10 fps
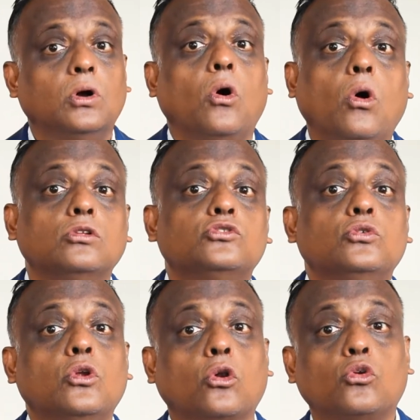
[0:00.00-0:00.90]
also
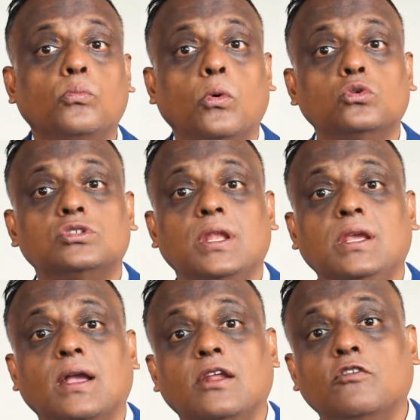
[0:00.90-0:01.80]
not to post
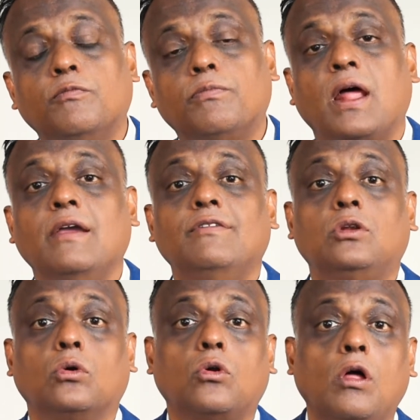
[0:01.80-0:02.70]
any kind of
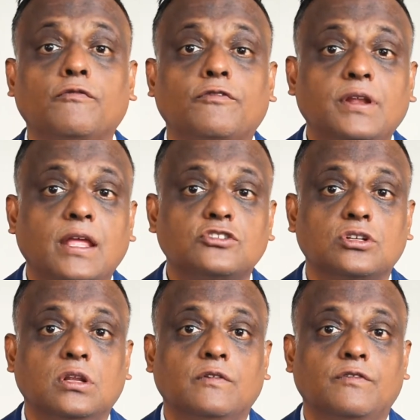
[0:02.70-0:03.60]
private or
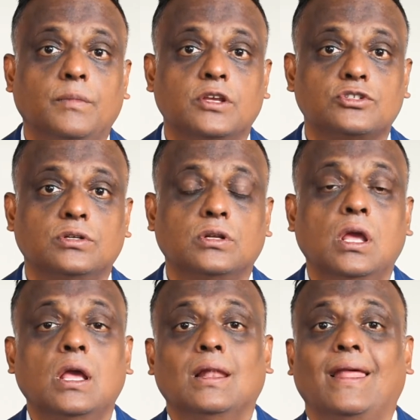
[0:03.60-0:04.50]
confidential information
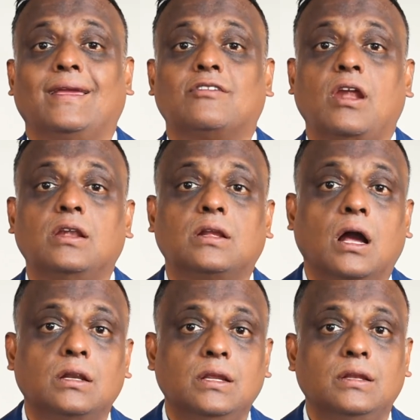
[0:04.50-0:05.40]
like credit
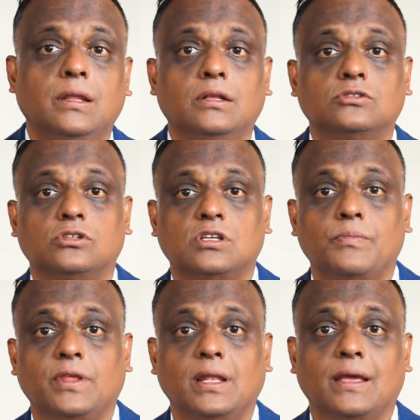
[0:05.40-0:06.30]
card details or
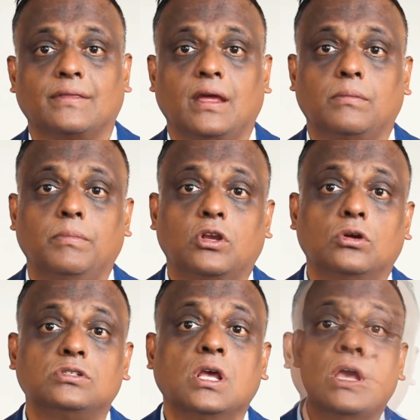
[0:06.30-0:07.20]
something like that,
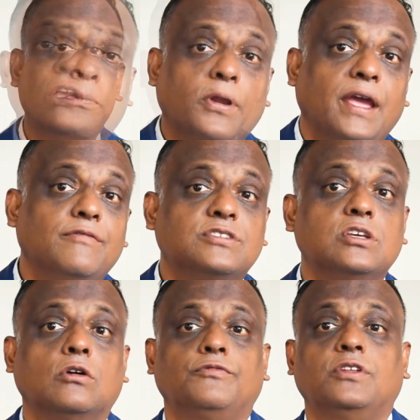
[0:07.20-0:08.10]
because
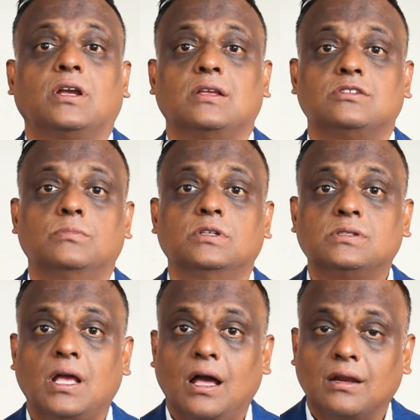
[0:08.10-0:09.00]
privacy of the
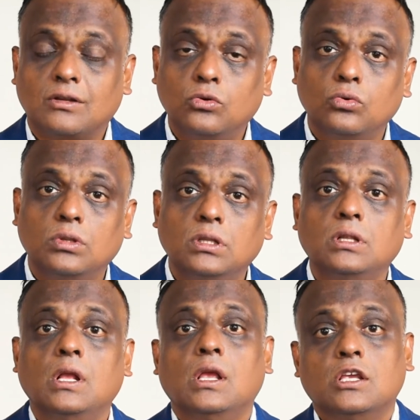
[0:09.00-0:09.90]
customers are Google
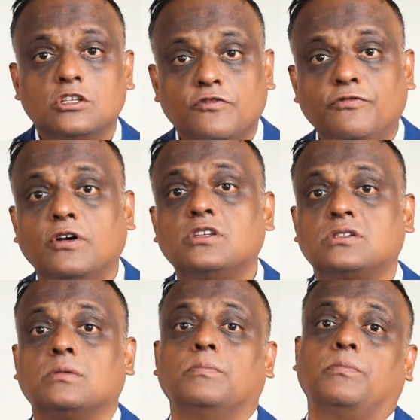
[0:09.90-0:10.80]

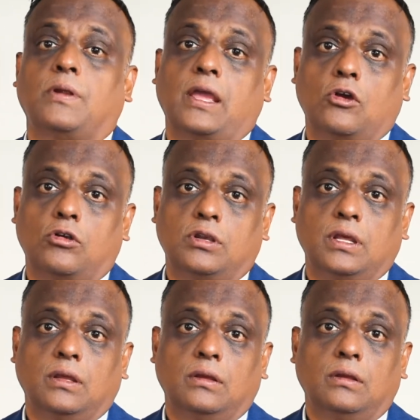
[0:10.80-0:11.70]
first priority.